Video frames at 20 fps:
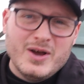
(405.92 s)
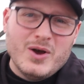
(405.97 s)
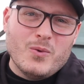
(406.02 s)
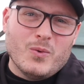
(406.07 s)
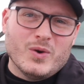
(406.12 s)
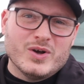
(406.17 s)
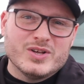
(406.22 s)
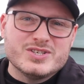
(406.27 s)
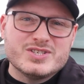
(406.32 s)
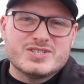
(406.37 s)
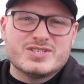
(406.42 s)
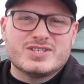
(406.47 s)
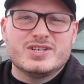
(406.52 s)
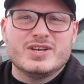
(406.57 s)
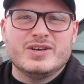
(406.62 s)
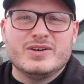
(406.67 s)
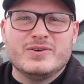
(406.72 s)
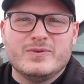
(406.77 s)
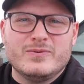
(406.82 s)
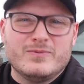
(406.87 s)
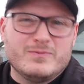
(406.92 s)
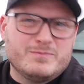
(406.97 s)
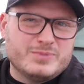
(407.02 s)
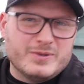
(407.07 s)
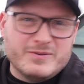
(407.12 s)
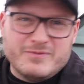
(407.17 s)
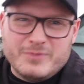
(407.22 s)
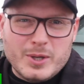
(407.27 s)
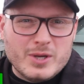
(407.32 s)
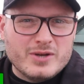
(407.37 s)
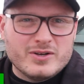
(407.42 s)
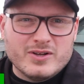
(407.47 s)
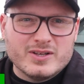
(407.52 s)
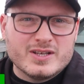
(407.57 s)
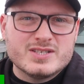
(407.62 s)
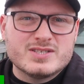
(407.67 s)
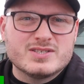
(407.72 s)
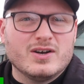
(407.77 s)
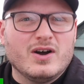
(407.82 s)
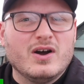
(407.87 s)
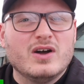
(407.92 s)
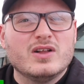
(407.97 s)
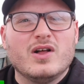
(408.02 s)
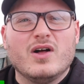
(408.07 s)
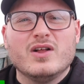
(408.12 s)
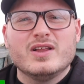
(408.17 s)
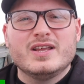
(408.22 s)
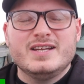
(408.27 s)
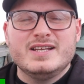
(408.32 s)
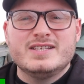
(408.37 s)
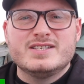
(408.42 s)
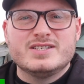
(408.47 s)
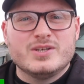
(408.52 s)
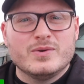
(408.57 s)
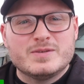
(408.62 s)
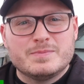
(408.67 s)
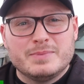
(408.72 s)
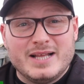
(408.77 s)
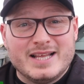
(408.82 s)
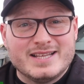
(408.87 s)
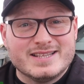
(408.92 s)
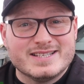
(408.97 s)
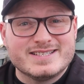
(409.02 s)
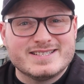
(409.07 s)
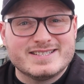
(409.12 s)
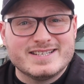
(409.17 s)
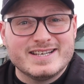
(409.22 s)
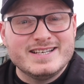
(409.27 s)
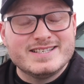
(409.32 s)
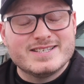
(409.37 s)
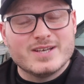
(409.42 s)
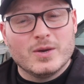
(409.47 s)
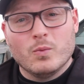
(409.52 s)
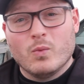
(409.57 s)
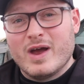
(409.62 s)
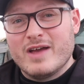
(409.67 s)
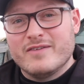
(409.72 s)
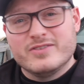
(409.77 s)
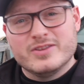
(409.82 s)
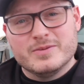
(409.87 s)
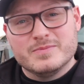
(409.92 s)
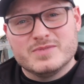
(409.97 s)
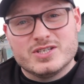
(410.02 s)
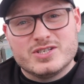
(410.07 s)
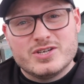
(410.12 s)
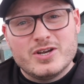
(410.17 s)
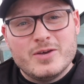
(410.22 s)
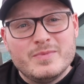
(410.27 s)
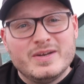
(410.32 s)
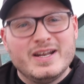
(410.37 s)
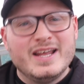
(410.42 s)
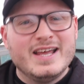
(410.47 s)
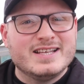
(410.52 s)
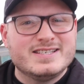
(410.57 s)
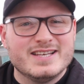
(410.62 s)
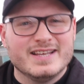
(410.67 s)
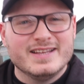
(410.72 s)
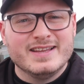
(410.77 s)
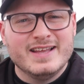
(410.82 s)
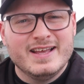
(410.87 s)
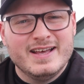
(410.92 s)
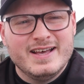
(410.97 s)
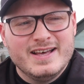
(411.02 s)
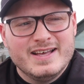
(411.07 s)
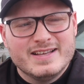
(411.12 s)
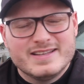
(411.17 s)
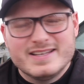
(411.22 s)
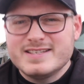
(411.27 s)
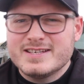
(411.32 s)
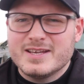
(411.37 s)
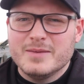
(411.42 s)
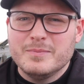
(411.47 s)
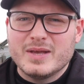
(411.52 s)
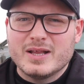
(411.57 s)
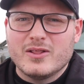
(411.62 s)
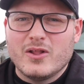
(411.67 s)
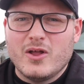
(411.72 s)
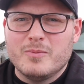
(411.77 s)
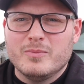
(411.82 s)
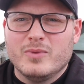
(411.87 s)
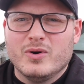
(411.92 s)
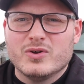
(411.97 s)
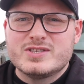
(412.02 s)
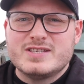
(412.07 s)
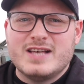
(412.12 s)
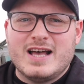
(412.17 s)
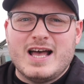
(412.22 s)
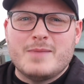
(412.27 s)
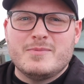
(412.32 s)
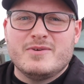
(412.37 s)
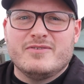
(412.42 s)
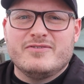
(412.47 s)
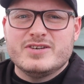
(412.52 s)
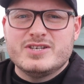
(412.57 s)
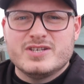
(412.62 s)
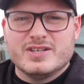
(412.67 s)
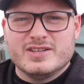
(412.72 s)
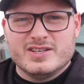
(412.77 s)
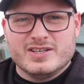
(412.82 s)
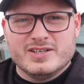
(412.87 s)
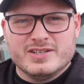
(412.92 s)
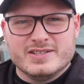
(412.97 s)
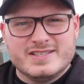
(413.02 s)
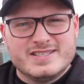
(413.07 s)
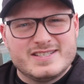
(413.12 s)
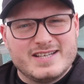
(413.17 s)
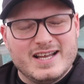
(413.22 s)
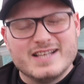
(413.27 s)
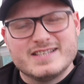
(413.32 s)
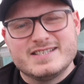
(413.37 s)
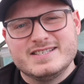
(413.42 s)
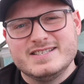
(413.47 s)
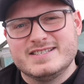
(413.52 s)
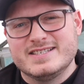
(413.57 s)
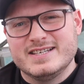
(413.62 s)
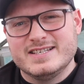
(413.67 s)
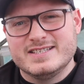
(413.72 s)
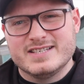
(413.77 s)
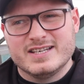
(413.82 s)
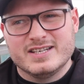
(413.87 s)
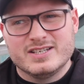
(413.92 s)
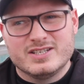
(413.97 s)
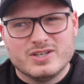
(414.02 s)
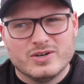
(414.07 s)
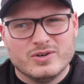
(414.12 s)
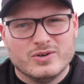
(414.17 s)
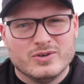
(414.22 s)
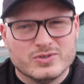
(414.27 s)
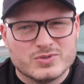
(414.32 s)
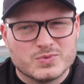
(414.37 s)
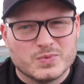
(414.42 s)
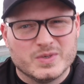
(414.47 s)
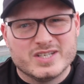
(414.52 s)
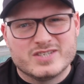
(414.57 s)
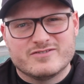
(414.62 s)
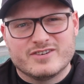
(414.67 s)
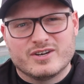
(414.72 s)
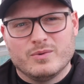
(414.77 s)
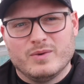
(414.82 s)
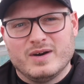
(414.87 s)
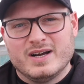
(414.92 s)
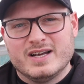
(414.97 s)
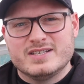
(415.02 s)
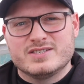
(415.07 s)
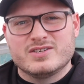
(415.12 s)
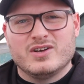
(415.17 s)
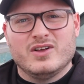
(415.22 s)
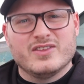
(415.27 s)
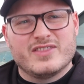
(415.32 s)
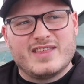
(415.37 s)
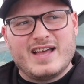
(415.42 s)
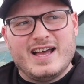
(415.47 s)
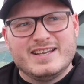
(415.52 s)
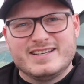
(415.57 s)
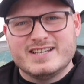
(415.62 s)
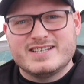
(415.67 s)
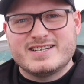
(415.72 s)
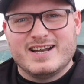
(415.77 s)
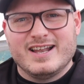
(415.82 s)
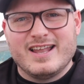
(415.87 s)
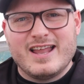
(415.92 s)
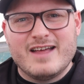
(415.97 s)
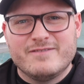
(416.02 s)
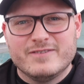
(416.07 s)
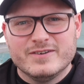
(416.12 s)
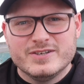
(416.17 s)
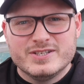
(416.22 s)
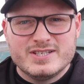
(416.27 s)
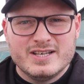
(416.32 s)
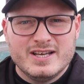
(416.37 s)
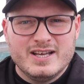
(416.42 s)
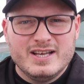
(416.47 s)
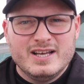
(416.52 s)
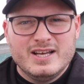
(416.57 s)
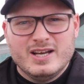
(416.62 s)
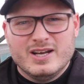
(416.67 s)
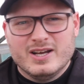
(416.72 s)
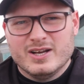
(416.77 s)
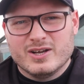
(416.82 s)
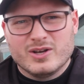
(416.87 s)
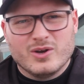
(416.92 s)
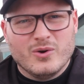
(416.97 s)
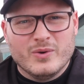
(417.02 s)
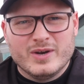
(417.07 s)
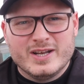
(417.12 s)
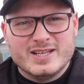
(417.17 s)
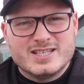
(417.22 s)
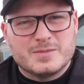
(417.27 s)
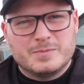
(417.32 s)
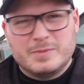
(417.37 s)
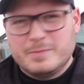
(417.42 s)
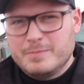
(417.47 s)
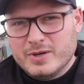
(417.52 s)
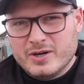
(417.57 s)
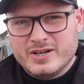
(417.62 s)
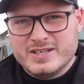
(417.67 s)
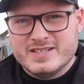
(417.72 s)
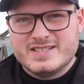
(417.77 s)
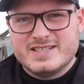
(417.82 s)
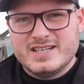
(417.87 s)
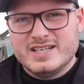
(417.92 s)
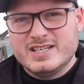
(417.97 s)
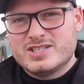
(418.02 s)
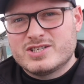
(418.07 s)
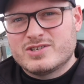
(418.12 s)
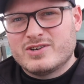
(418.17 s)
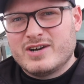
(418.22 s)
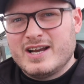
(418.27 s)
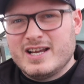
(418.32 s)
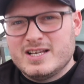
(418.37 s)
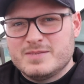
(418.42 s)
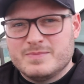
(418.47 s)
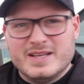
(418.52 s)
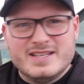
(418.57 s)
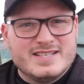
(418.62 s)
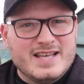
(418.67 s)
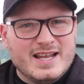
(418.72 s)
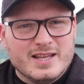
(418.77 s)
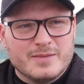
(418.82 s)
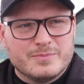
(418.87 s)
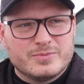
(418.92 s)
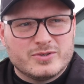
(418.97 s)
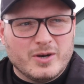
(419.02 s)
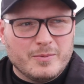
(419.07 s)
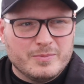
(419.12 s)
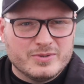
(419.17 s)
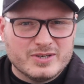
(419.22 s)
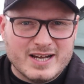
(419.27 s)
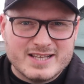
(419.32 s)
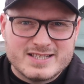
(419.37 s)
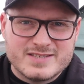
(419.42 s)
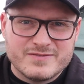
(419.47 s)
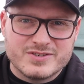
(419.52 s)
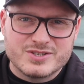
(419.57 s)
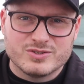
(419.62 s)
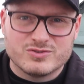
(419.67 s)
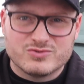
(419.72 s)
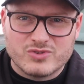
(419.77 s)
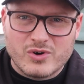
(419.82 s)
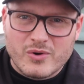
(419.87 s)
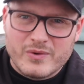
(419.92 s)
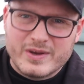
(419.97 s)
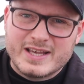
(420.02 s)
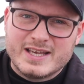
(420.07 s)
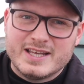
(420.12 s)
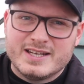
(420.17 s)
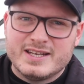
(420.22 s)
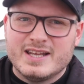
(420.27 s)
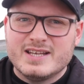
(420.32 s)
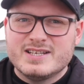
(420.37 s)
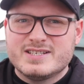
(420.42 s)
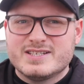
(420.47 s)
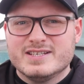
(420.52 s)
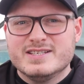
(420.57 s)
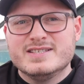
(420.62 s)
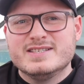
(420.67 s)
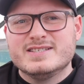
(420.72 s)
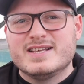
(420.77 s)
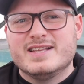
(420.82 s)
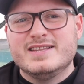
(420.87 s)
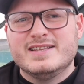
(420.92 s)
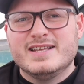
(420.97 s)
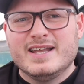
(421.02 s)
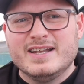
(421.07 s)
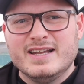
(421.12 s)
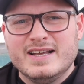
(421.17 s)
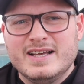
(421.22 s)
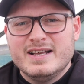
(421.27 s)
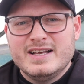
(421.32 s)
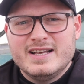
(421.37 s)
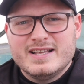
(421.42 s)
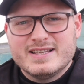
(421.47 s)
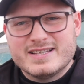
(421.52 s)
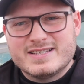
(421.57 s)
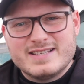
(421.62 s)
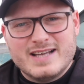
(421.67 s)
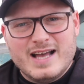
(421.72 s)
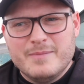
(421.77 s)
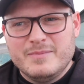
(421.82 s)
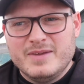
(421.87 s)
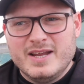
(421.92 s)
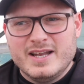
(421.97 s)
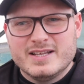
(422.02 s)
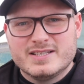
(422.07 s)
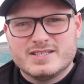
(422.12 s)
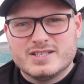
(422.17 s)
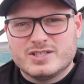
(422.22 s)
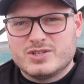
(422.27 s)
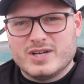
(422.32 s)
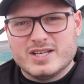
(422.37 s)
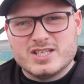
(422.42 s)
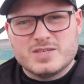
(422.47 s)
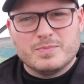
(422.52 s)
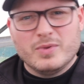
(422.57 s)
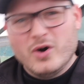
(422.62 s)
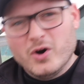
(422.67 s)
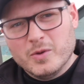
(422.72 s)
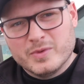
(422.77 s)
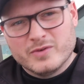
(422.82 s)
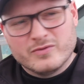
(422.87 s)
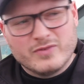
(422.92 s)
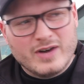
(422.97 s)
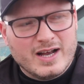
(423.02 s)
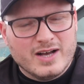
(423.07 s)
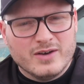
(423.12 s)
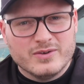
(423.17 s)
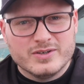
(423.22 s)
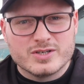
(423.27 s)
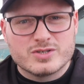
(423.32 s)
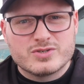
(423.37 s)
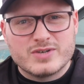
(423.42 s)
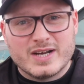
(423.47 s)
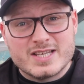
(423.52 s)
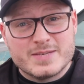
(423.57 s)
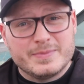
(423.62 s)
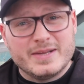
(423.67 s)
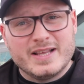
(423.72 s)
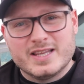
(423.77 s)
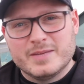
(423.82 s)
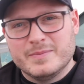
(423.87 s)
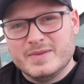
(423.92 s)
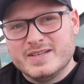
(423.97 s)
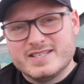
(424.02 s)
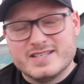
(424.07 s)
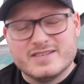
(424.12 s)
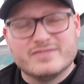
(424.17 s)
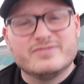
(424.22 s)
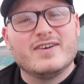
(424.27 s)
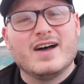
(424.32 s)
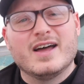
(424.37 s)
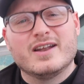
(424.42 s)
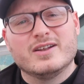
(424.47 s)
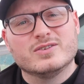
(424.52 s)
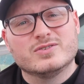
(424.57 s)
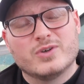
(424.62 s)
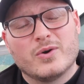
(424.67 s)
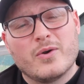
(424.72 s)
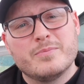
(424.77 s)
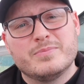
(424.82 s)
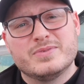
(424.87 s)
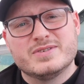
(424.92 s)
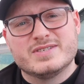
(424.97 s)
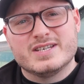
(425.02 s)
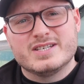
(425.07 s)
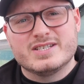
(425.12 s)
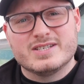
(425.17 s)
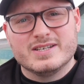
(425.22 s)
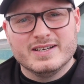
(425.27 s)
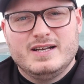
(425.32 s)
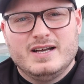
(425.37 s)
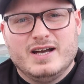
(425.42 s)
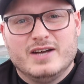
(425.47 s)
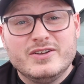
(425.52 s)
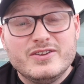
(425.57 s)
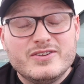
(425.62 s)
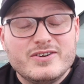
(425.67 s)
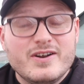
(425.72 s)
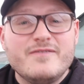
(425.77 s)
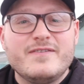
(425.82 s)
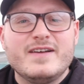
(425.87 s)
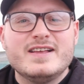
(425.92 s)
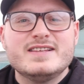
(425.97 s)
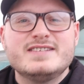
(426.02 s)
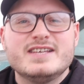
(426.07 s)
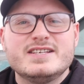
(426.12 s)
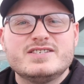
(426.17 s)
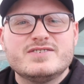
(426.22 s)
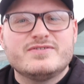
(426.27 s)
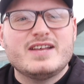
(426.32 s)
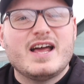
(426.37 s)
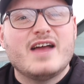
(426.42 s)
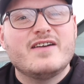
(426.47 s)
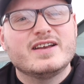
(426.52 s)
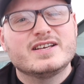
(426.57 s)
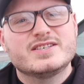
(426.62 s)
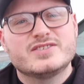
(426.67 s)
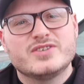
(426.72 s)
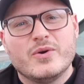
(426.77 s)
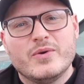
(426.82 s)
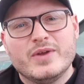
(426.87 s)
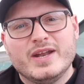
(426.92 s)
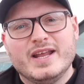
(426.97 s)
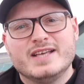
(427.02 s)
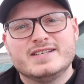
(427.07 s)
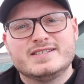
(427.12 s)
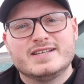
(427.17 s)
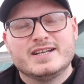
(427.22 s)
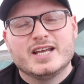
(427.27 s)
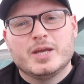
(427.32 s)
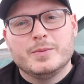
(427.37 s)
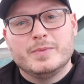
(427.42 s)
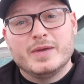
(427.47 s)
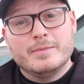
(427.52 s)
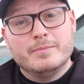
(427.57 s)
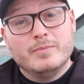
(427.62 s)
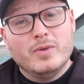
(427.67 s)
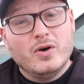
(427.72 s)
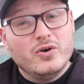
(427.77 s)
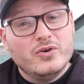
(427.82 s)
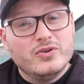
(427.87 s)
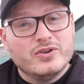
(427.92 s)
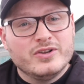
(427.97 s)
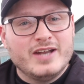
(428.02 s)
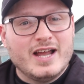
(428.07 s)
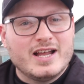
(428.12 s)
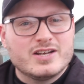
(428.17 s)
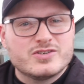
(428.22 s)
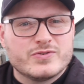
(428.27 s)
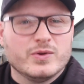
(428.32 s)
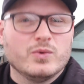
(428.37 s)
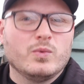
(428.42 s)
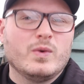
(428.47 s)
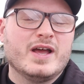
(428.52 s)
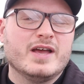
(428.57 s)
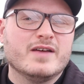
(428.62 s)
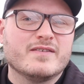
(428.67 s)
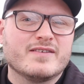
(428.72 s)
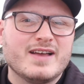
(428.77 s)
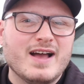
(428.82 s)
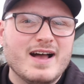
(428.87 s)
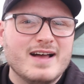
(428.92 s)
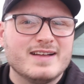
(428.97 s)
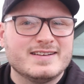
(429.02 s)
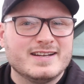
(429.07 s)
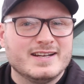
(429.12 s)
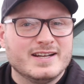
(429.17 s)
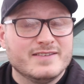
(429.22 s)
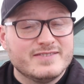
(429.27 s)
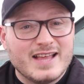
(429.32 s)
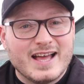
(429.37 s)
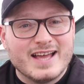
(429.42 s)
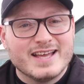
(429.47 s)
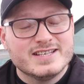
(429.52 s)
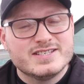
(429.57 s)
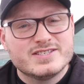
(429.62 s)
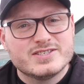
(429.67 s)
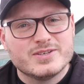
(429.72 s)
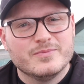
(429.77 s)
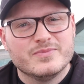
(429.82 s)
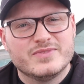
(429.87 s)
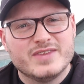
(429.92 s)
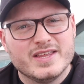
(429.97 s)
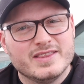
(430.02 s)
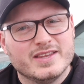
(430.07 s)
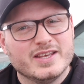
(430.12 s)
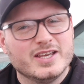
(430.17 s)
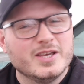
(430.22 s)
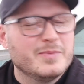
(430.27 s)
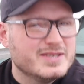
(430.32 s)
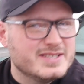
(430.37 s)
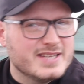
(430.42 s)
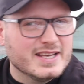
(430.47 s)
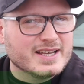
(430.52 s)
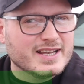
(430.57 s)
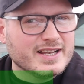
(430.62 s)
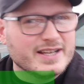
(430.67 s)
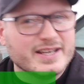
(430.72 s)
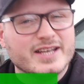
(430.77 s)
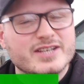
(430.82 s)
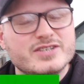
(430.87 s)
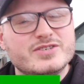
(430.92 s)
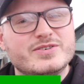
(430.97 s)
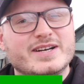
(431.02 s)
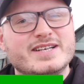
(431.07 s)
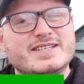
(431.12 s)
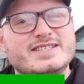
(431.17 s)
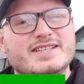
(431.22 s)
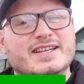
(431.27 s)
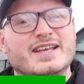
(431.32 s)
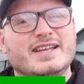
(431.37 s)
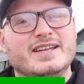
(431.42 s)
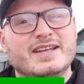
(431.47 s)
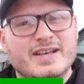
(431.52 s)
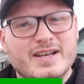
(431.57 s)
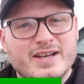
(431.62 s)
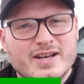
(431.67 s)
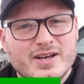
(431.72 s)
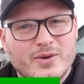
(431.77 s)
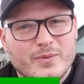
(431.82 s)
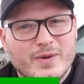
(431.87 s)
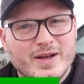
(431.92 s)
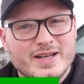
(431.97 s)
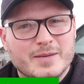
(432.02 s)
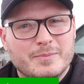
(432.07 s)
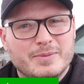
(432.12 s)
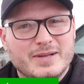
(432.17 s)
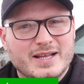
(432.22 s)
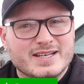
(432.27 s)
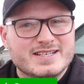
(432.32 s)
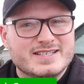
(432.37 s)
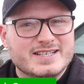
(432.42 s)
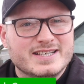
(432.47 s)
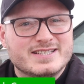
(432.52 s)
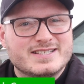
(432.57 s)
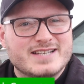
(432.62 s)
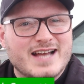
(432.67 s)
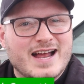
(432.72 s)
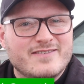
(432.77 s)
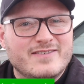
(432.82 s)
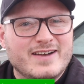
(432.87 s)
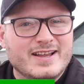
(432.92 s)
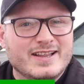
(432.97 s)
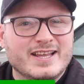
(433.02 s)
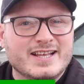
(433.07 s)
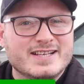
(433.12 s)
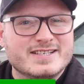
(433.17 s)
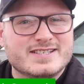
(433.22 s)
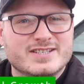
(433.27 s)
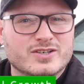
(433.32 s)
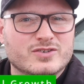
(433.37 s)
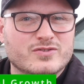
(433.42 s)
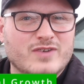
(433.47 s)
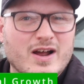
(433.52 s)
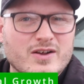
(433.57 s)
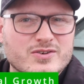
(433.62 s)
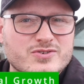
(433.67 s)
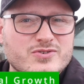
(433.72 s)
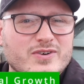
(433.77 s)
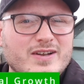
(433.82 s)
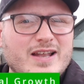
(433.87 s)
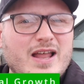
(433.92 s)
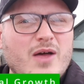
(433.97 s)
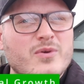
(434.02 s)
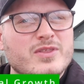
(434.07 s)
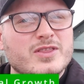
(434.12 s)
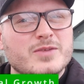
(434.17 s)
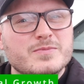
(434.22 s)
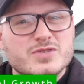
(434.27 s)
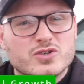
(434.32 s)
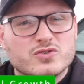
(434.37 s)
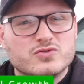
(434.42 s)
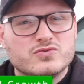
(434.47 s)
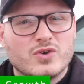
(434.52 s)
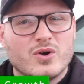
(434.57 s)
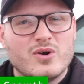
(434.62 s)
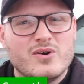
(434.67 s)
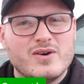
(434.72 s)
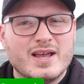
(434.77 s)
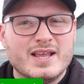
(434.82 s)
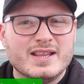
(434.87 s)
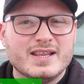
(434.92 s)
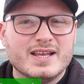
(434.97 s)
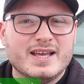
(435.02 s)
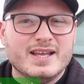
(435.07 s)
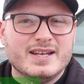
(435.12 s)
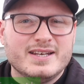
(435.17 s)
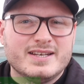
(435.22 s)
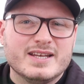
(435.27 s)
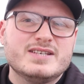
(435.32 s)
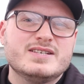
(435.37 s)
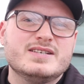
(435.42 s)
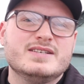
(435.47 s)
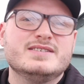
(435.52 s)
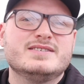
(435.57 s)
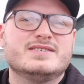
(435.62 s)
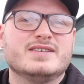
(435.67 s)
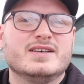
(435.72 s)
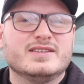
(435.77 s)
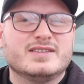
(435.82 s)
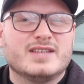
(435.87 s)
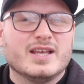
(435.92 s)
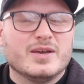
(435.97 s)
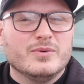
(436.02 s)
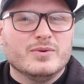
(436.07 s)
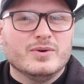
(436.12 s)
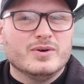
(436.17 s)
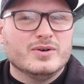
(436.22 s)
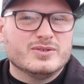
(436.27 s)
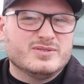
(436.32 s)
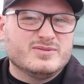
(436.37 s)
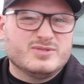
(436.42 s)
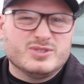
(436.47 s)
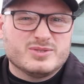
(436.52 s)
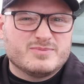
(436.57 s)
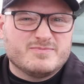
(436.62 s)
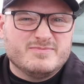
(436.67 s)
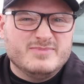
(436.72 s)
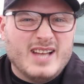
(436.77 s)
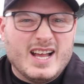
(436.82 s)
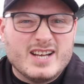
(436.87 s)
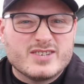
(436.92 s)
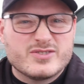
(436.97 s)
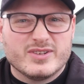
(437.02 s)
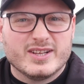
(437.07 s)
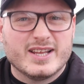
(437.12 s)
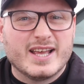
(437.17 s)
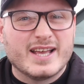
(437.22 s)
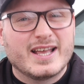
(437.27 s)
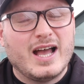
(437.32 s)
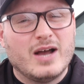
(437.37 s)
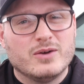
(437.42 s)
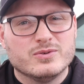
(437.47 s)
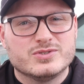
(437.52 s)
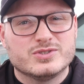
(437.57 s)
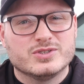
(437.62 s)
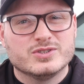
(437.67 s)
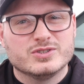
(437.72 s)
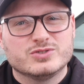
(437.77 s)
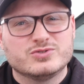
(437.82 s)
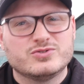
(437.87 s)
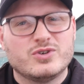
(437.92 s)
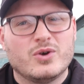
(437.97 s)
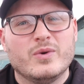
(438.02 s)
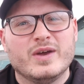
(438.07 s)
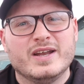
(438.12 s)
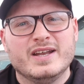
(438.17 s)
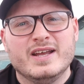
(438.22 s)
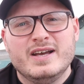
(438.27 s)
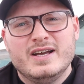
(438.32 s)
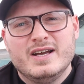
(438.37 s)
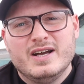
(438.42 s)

Once you've prepared all your soil, all you need to do is plant the seeds and wait for them to germinate. And this can be a lot more time efficient than starting seeds indoors, which requires all that additional effort uh, going into preparing seed trays, maintaining the proper artificial growing conditions, and then the time needed to transport them around and transplant them into the final growing position. Another advantage of direct sowing is that it can be a more natural way of gardening if that is something that you're particularly interested in. When you plant your seeds directly into the ground, you're allowing them to grow in the conditions that they would just naturally encounter and grow in.